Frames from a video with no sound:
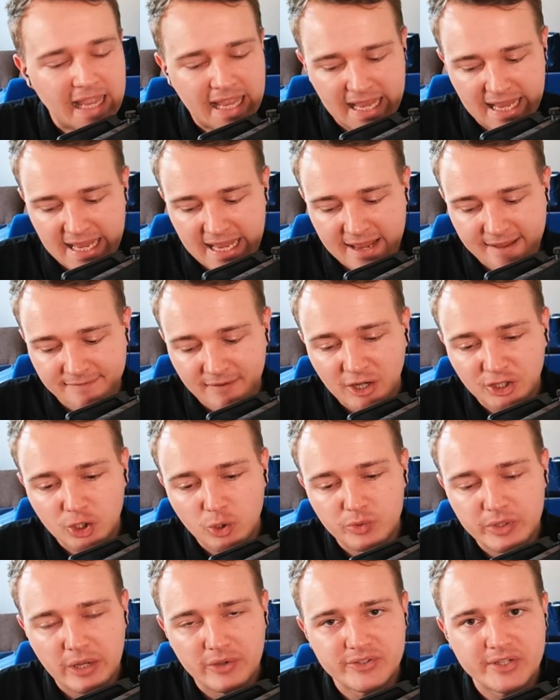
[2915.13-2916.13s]
If I do
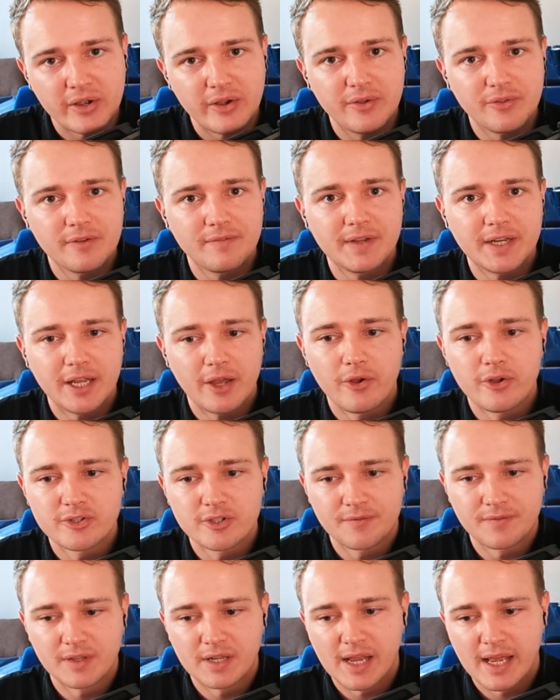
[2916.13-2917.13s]
downscale the videos
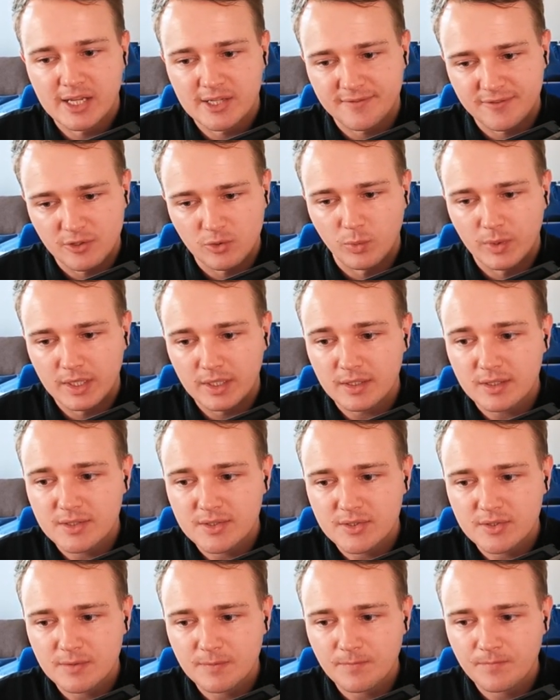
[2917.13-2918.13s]
over the next few
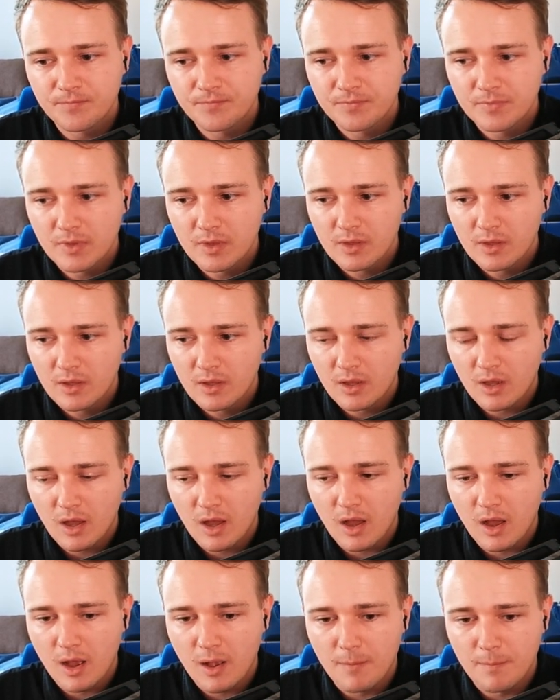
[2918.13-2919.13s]
weeks
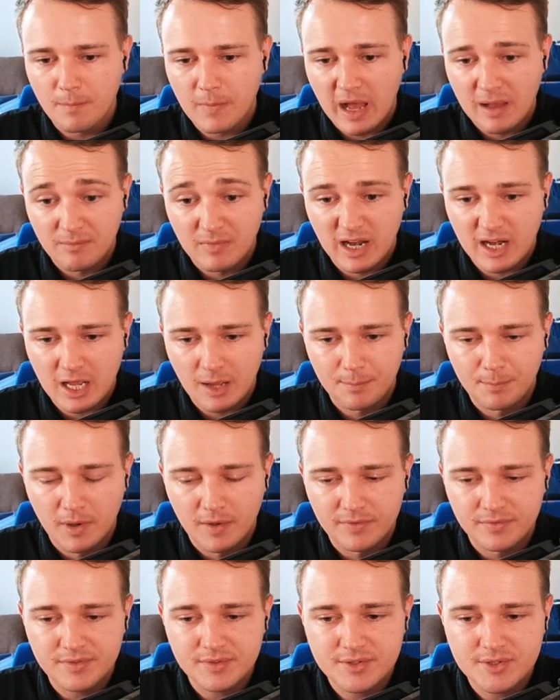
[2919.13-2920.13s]
and a couple
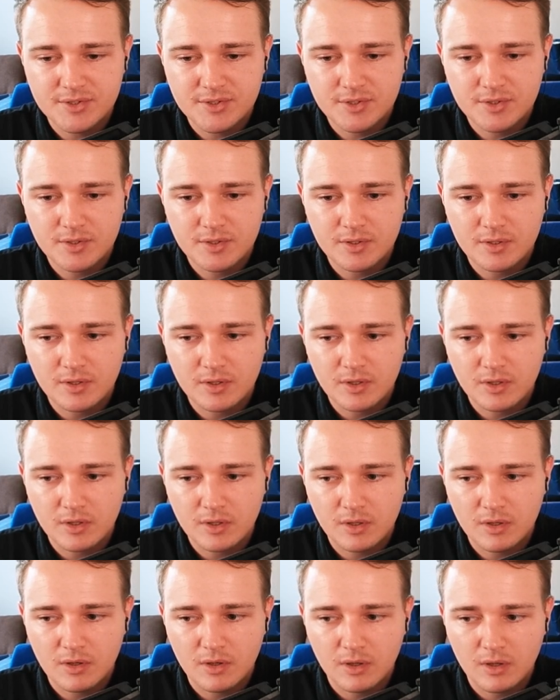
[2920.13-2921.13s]
months,
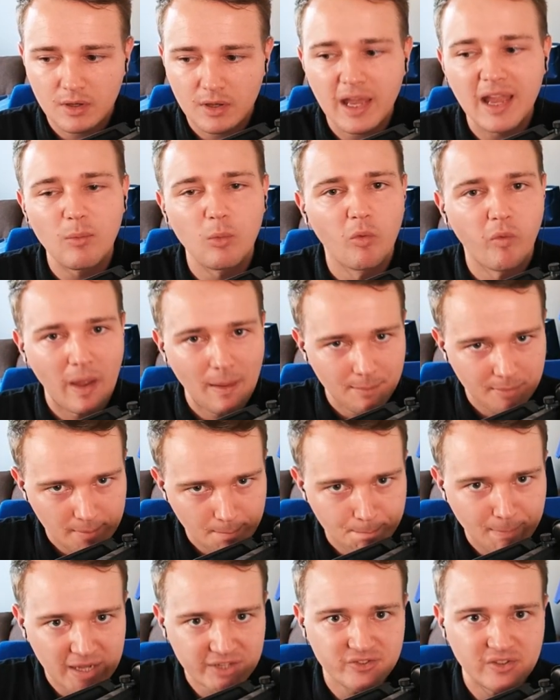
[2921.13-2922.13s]
it will ramp
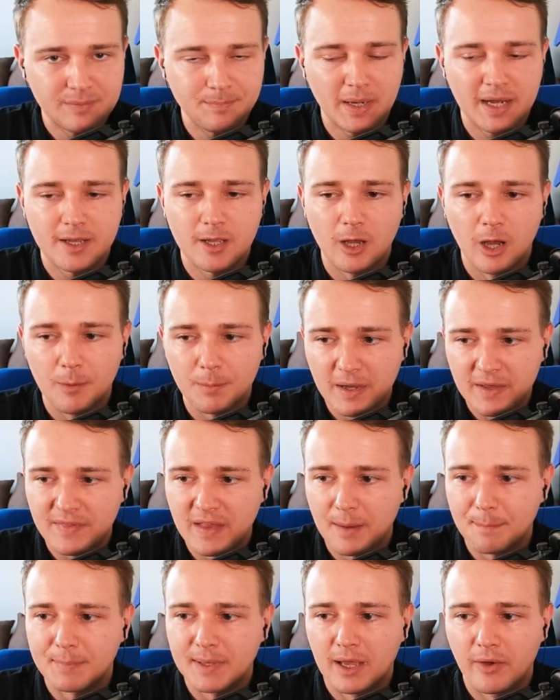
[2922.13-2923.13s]
massively back up in
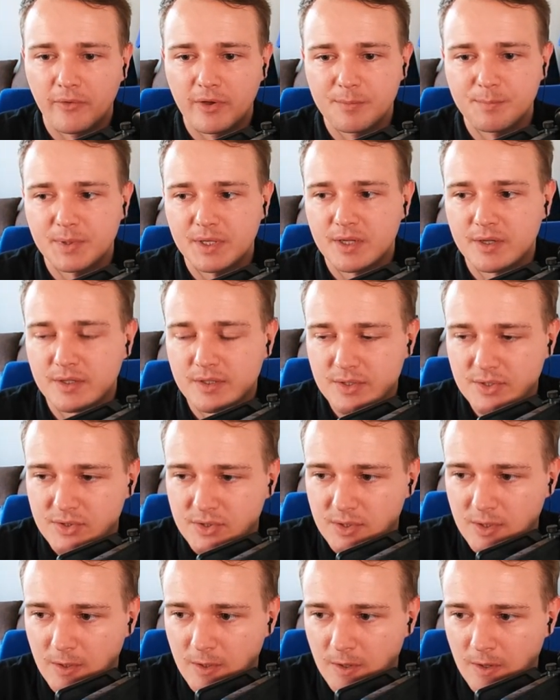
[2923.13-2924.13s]
that period, because
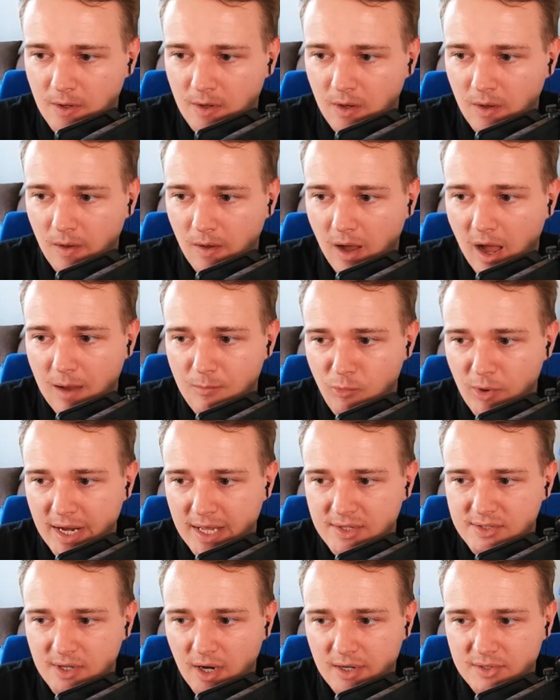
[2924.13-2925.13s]
I'm really
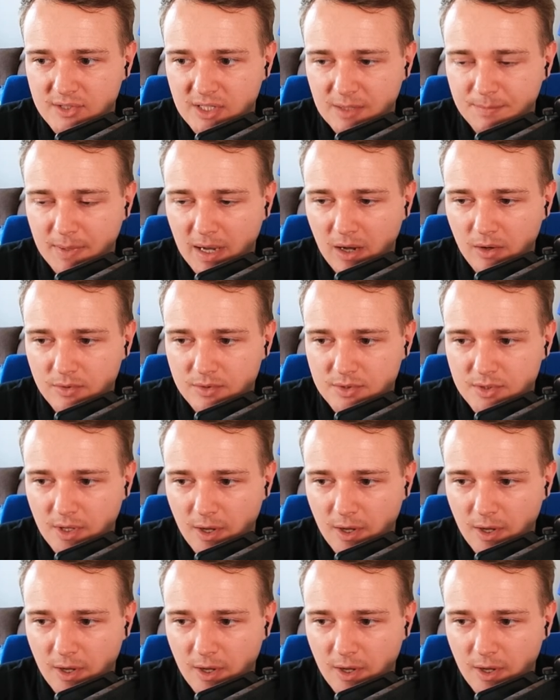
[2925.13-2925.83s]
excited about